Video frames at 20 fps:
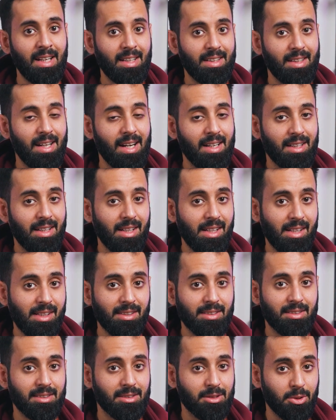that
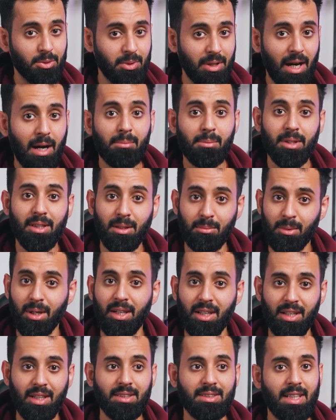is to come in the
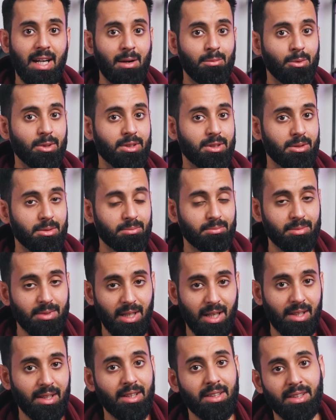mid-year exam was
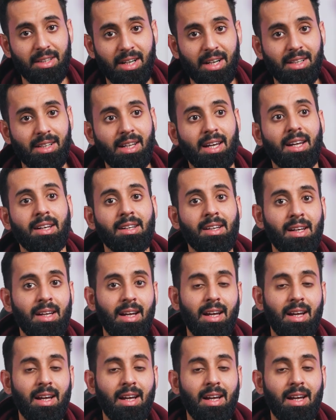done in grade 10,